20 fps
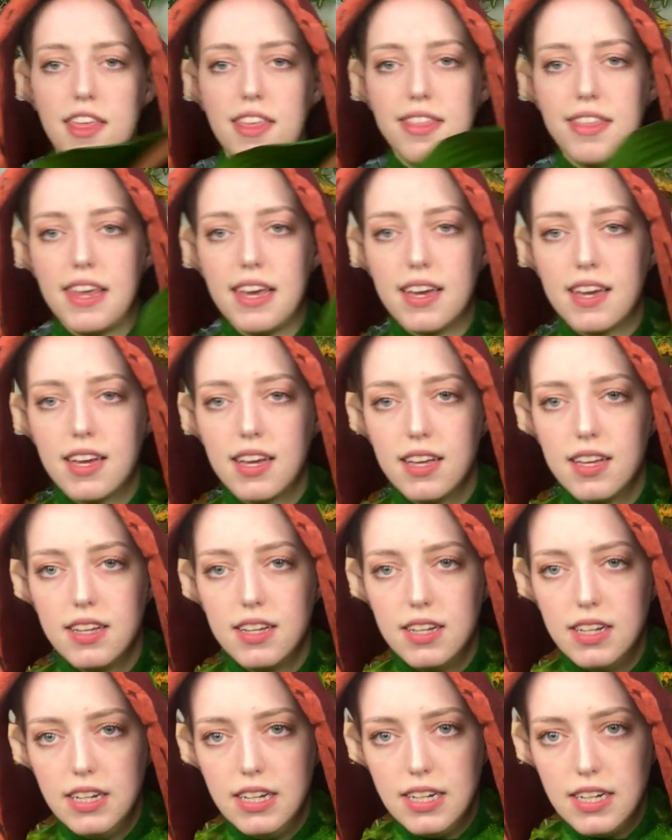thick
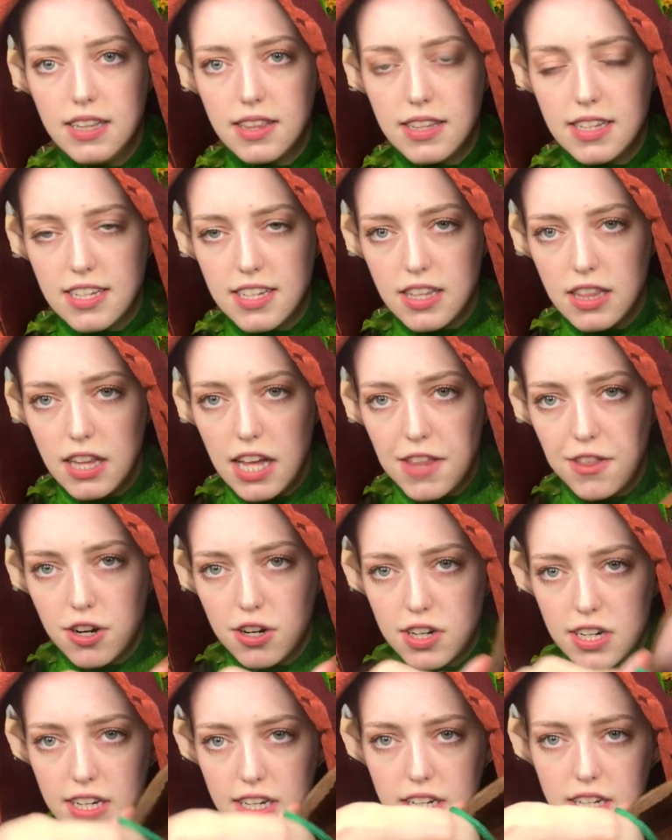this leather
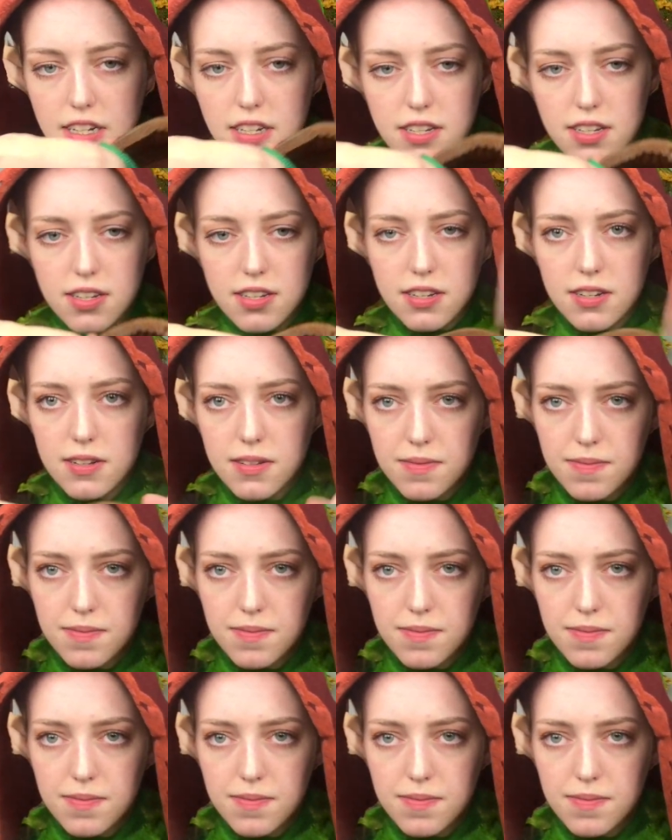is.